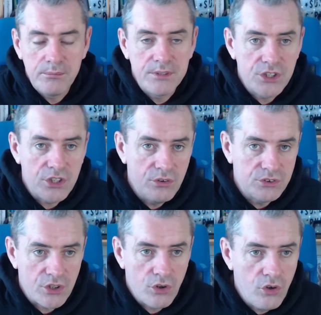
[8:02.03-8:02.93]
that you can use
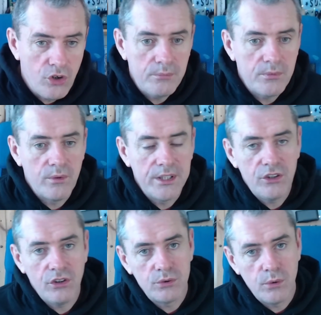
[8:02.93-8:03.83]
at home, but when you
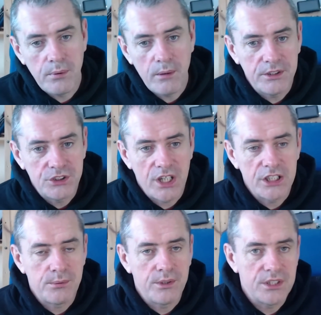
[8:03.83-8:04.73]
go to a public
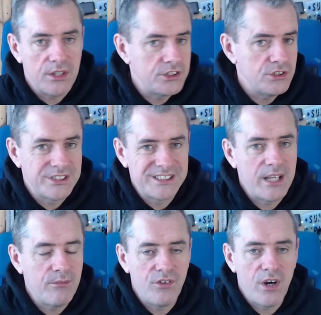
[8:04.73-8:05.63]
charge point, you can also use the
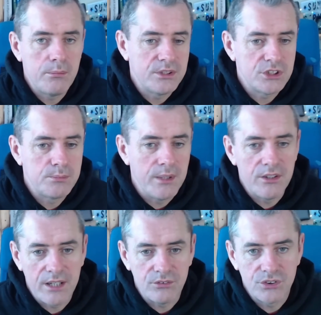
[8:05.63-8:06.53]
same fob. It'll just build your
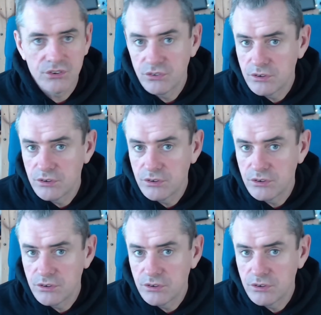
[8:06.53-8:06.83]
house.